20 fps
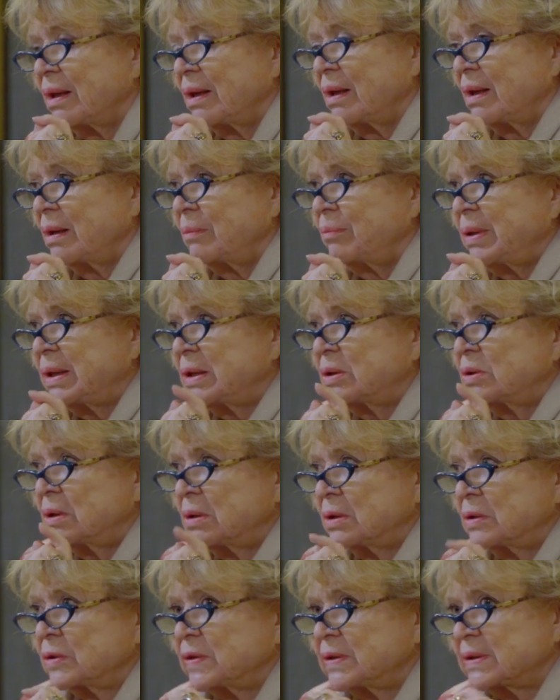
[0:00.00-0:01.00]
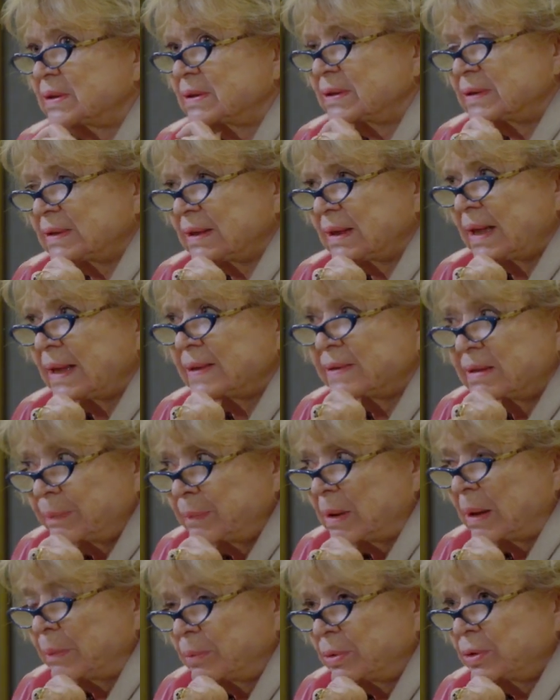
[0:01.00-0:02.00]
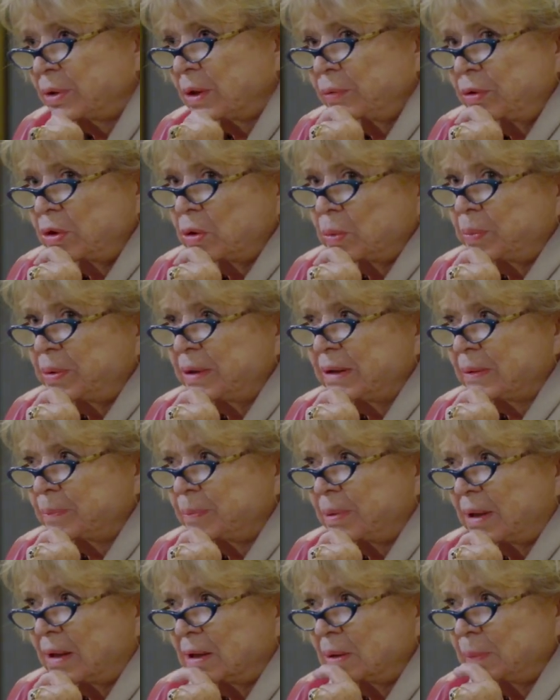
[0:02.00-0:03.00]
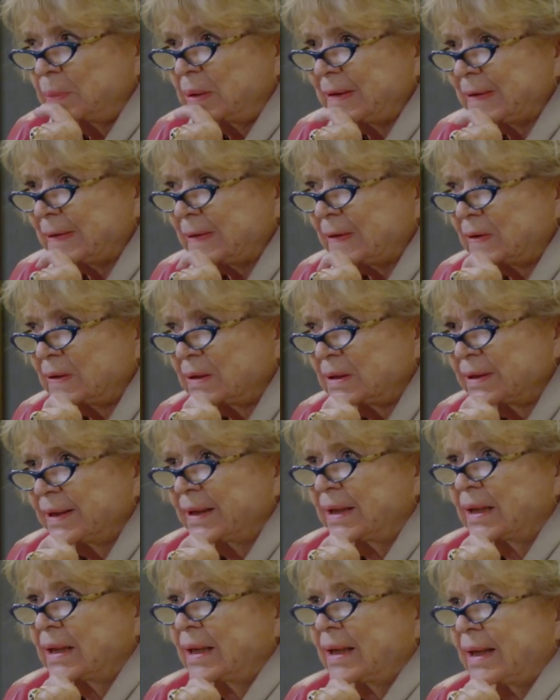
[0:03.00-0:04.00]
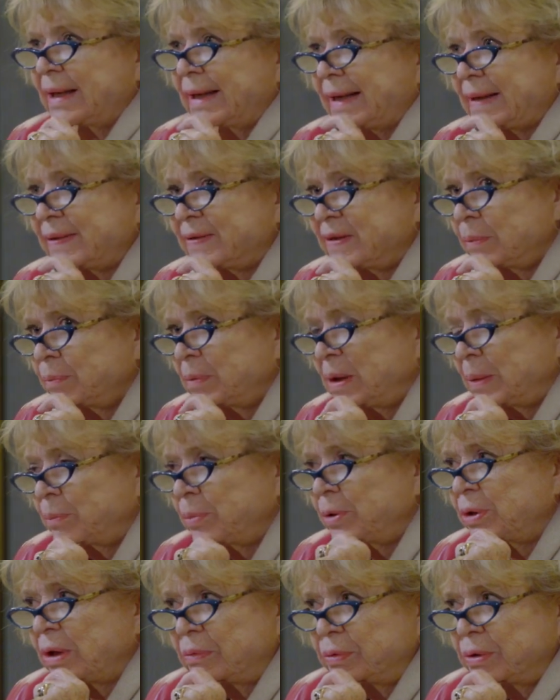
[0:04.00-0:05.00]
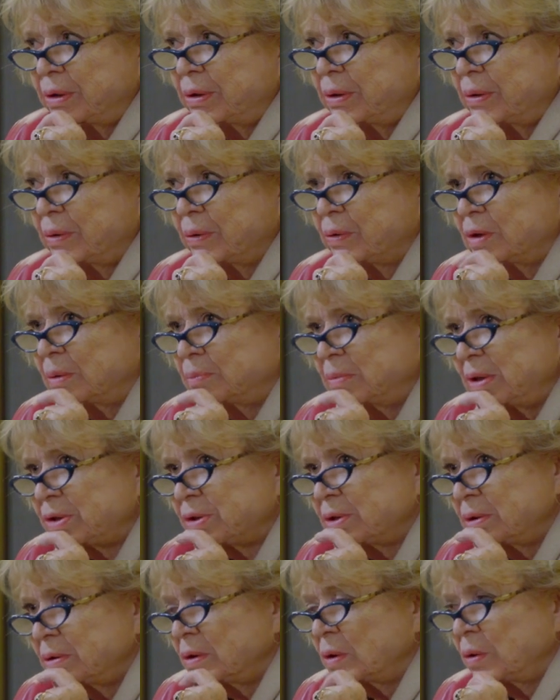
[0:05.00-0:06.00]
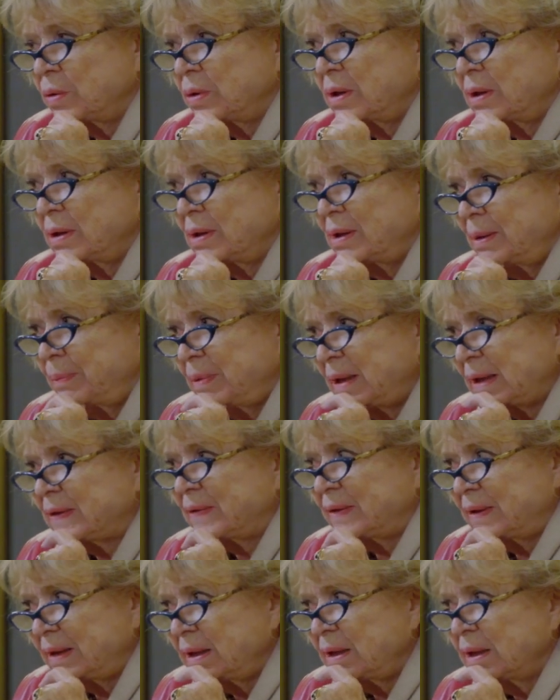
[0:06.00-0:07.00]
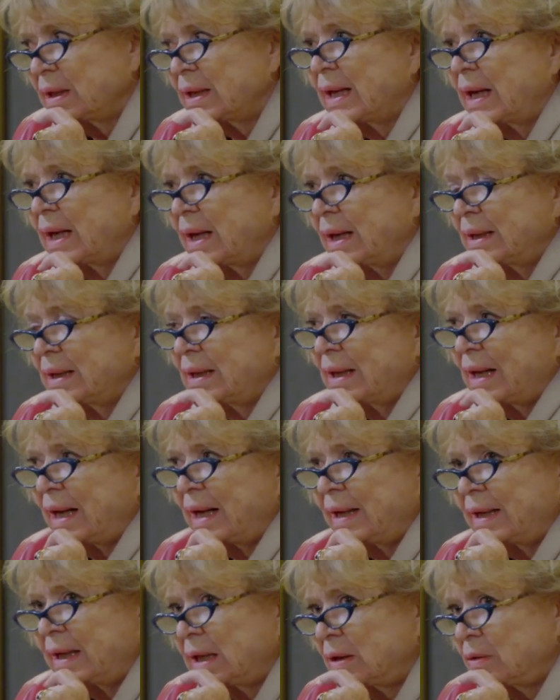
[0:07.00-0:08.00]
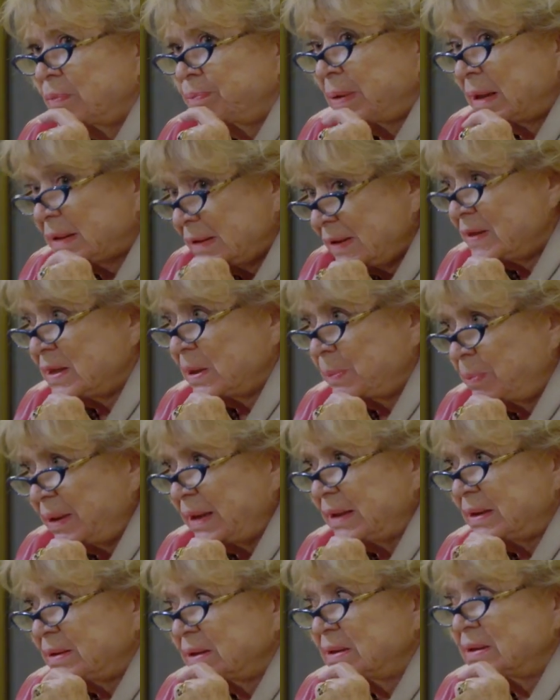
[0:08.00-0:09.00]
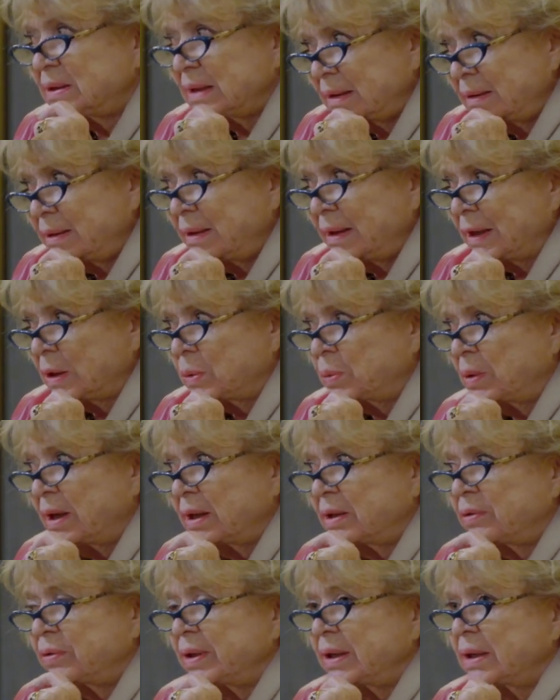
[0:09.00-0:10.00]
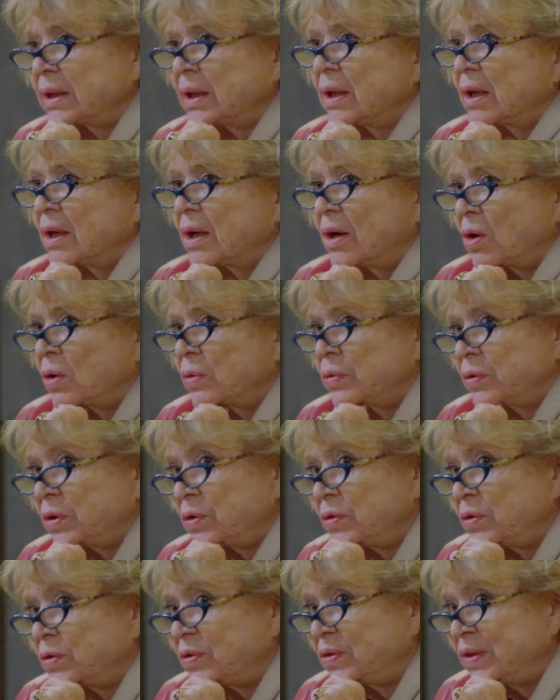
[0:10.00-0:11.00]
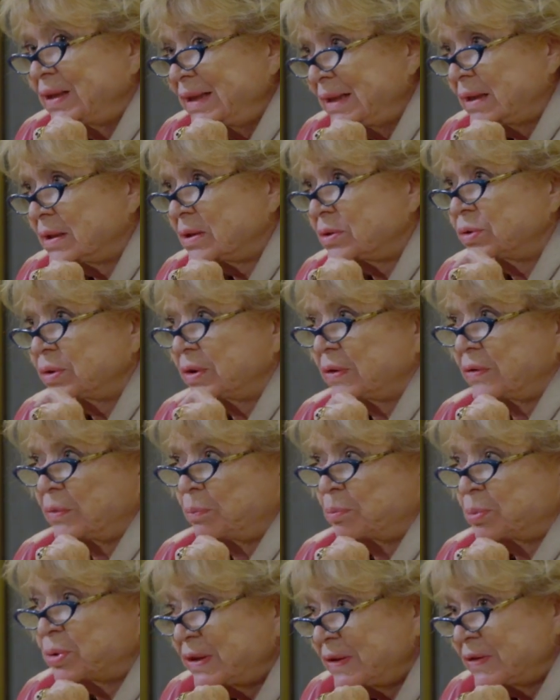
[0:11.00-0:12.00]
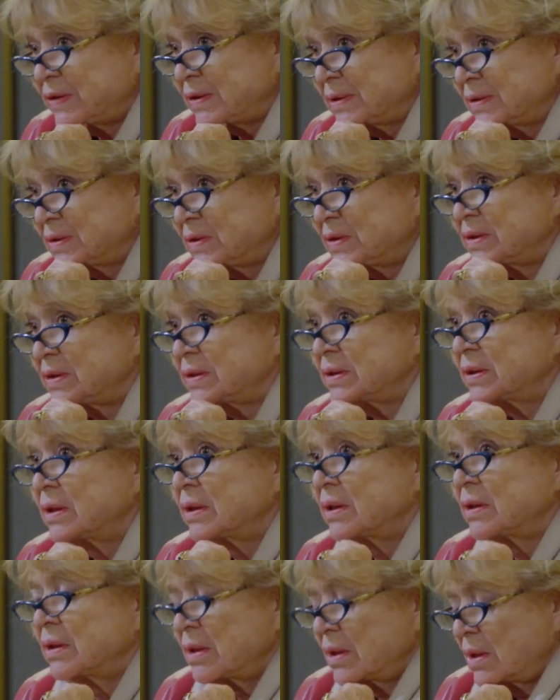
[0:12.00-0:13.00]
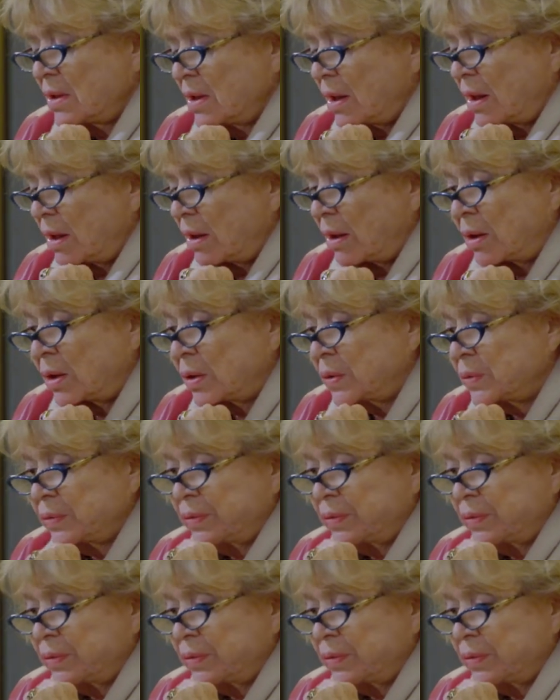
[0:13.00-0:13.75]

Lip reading: because as a member of the European Parliament, as a member of the Commission on the Liberté, I have participated in the inquiry on the secret prisons of